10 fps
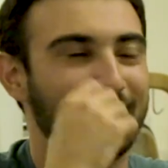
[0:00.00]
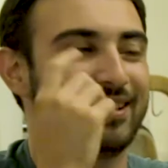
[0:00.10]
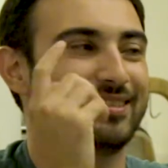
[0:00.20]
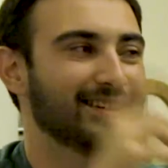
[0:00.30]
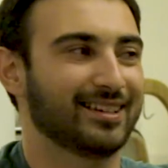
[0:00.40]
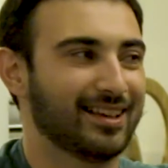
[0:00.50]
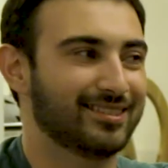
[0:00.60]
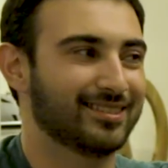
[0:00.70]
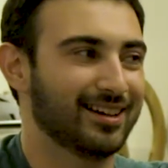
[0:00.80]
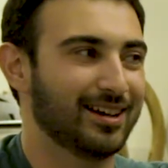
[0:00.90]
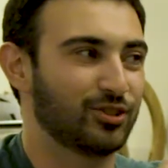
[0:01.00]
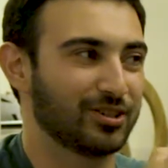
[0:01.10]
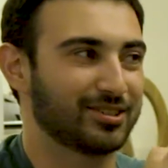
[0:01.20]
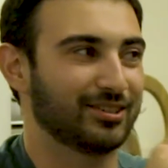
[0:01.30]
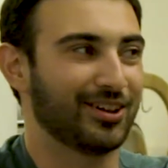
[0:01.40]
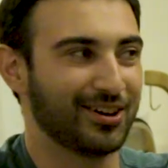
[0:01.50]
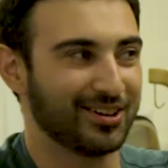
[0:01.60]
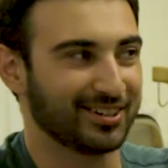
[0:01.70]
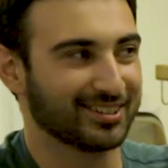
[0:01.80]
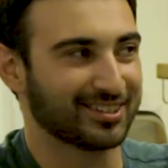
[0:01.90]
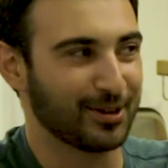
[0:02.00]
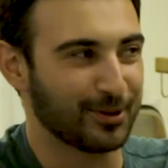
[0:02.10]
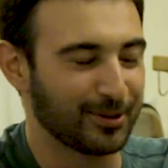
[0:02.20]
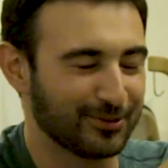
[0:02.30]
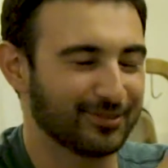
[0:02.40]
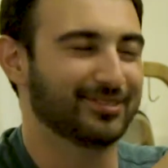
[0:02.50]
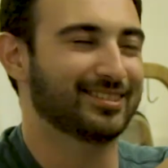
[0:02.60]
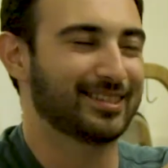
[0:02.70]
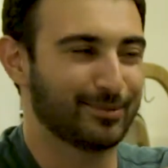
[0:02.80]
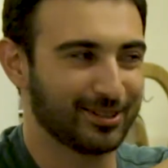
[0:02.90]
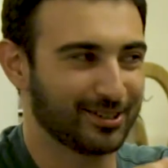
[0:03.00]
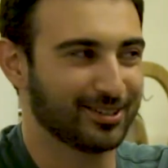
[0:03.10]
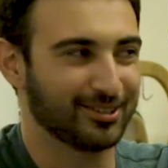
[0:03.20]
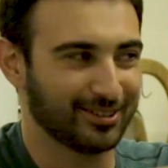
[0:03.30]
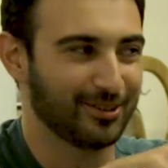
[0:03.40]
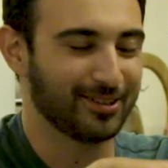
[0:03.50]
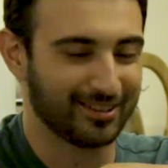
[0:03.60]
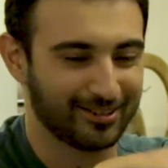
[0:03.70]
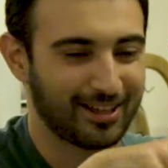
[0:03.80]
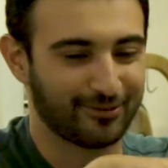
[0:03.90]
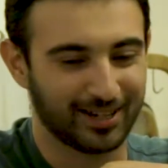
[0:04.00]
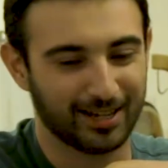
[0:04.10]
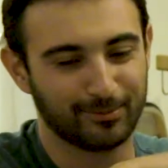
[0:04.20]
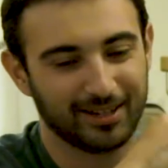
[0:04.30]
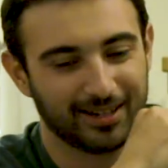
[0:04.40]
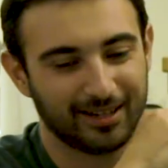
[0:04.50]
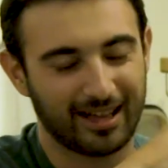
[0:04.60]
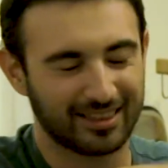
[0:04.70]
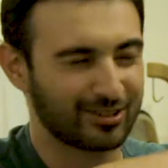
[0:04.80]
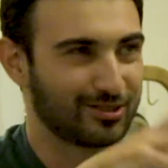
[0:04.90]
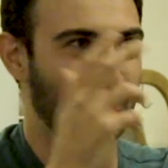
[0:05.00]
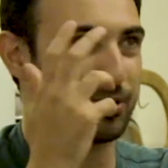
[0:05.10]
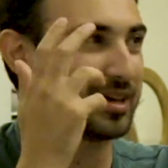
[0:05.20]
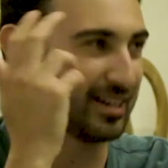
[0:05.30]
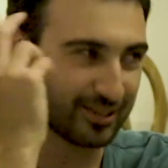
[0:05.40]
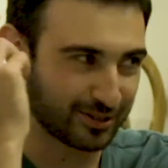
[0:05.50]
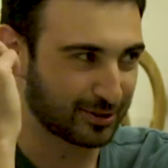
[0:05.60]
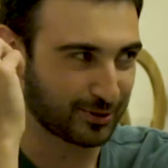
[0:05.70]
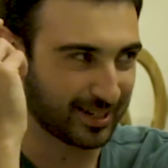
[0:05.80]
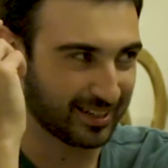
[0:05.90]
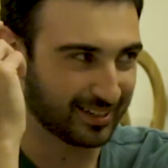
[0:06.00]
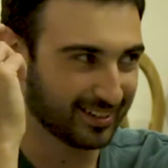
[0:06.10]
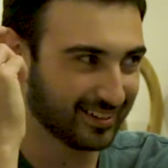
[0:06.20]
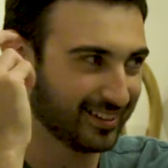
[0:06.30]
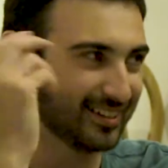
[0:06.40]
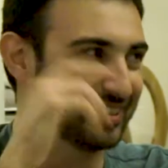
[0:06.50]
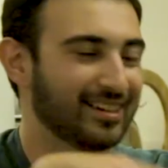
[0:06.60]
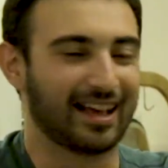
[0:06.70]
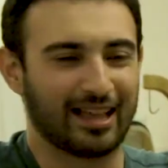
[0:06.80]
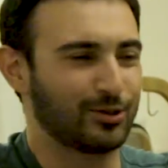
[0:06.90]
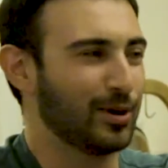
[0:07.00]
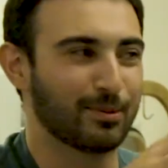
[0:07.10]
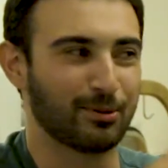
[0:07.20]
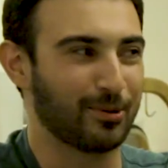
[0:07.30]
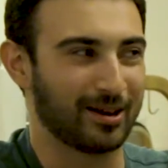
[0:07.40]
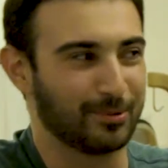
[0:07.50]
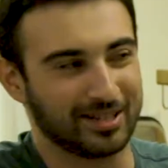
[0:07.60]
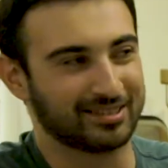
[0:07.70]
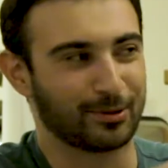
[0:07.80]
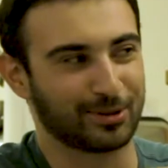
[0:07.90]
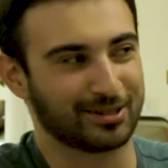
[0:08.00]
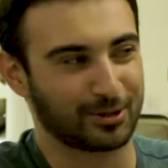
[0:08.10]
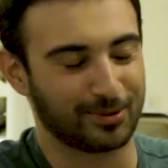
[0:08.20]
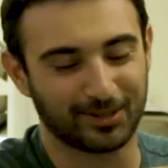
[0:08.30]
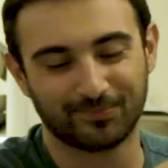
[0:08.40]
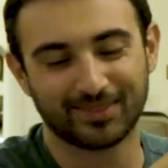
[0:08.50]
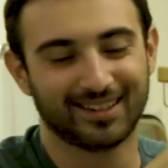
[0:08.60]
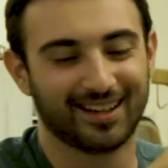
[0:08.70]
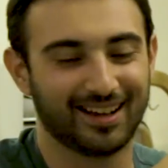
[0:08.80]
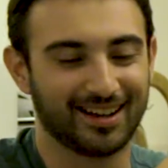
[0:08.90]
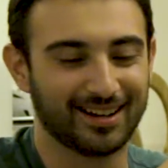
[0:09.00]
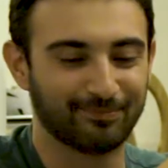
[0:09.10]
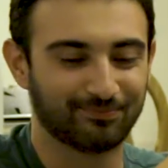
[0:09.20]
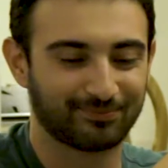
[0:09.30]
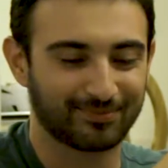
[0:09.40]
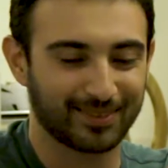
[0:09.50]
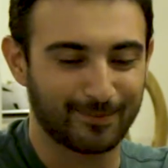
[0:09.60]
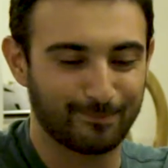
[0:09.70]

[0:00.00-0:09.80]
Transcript: but it's Justin Long. So similar, all that vibe. I think it's Jonah Hill's also in it. Okay. Incredible what he's done with his career. Okay, cool.